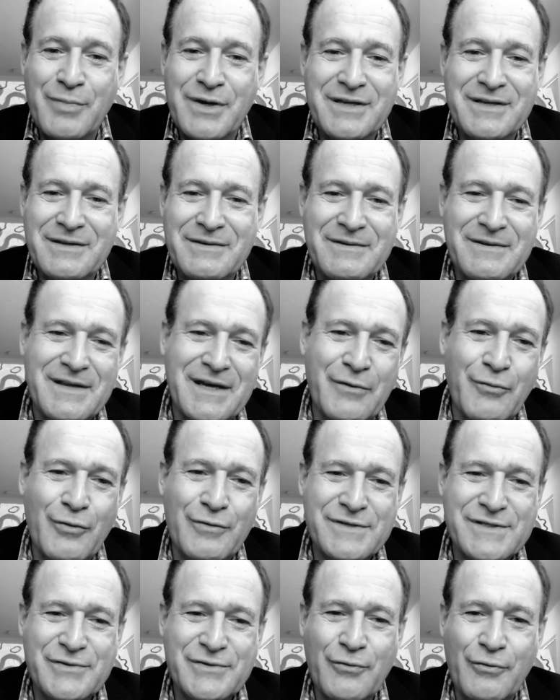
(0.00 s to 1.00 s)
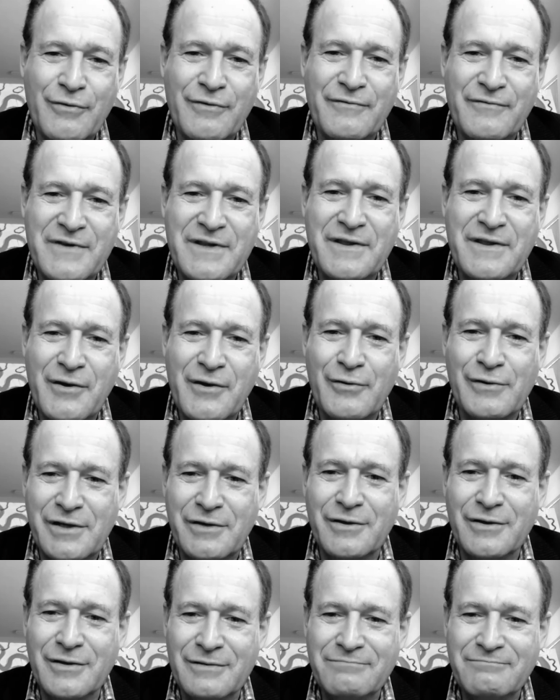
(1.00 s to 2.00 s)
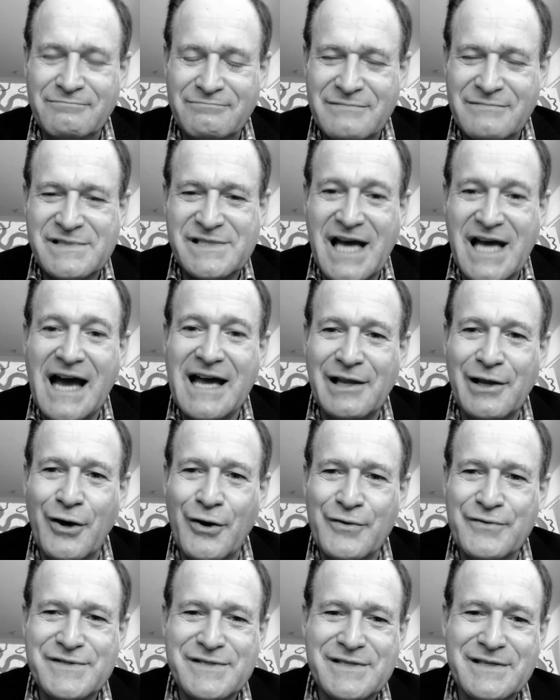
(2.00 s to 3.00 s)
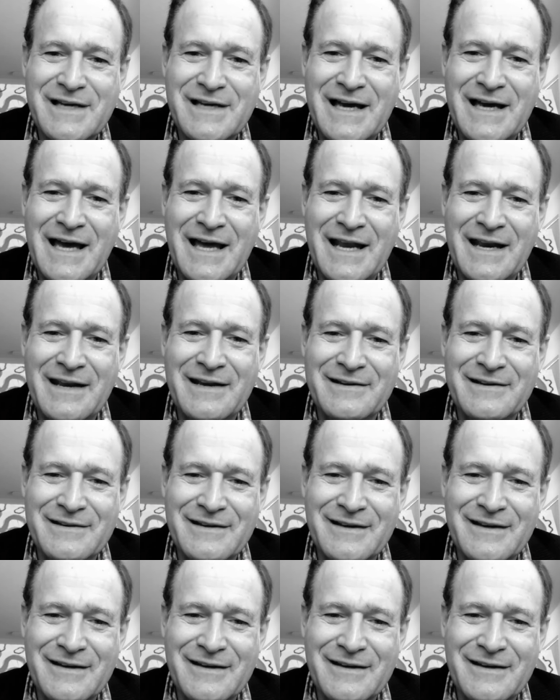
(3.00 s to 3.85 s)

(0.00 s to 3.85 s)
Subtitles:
but they were sort of in their little silos. And